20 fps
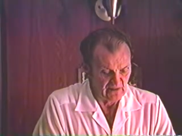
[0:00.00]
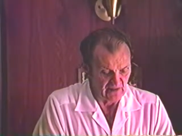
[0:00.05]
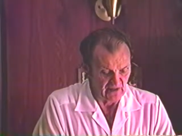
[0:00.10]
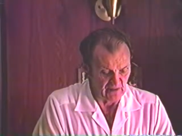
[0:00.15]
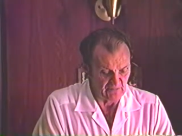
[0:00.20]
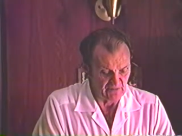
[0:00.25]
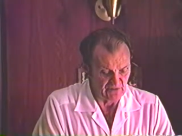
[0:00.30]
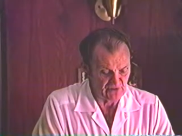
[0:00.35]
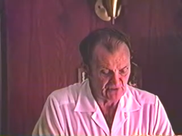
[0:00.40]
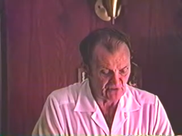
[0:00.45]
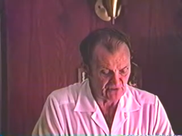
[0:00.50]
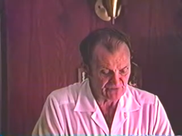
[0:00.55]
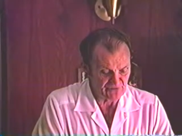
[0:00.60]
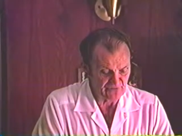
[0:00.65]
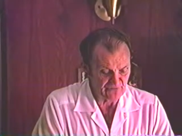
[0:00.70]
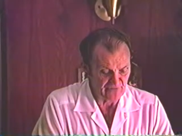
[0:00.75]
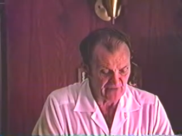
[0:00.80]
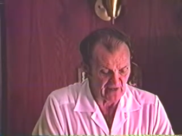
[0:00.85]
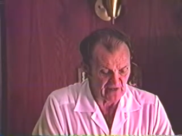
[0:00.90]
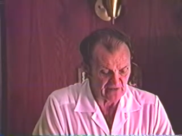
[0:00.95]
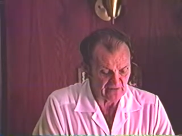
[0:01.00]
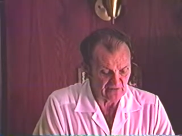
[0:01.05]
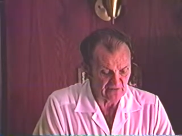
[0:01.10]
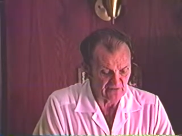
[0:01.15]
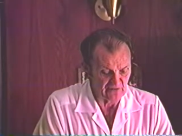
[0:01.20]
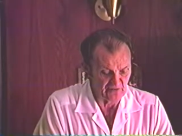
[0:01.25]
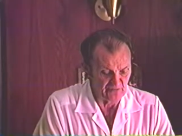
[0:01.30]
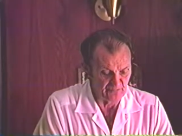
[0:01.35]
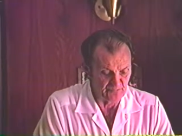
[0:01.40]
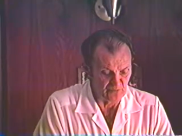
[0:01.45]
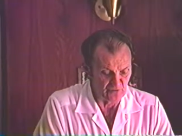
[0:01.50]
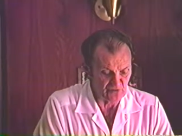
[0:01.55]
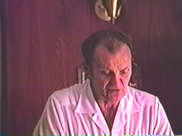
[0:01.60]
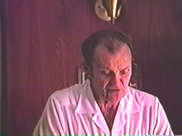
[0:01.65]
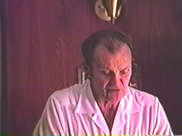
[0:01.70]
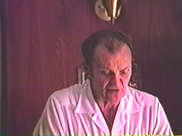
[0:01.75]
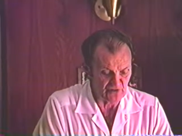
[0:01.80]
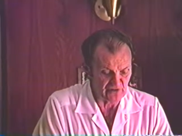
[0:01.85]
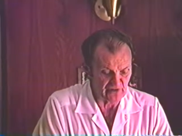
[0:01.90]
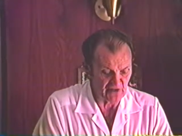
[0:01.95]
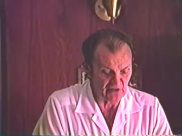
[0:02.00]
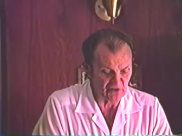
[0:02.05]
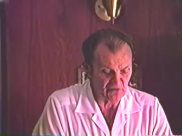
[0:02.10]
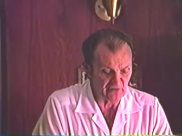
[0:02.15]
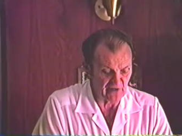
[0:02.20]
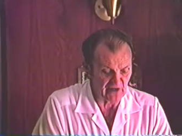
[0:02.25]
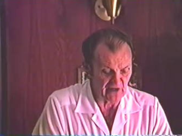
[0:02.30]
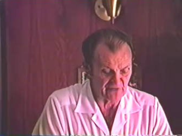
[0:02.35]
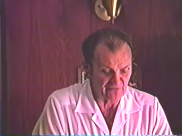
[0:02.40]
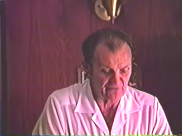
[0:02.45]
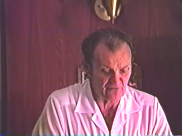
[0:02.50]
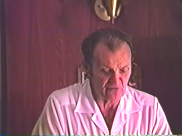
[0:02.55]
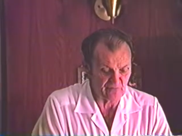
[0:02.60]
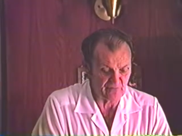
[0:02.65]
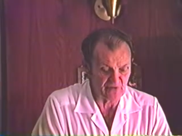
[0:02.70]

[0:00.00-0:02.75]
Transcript: And because of that, the poor child had to act very